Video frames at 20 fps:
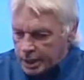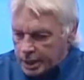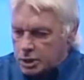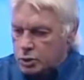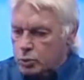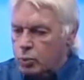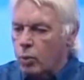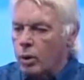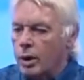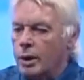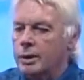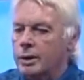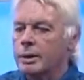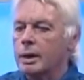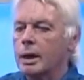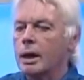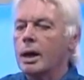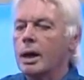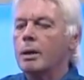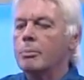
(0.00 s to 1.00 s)
each
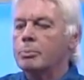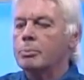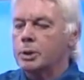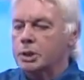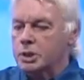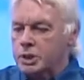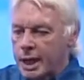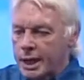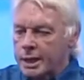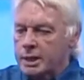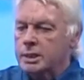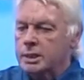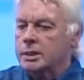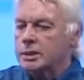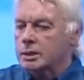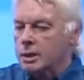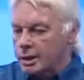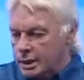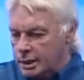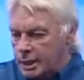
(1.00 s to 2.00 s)
one
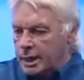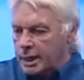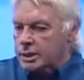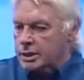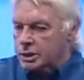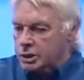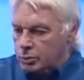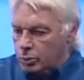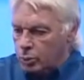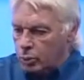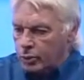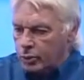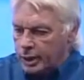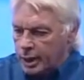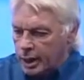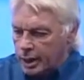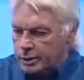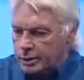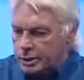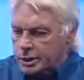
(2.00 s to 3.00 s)
projected as unconnected to all
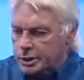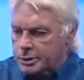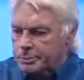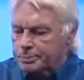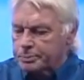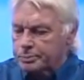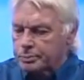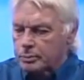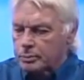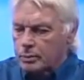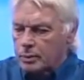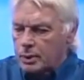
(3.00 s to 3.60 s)
the others.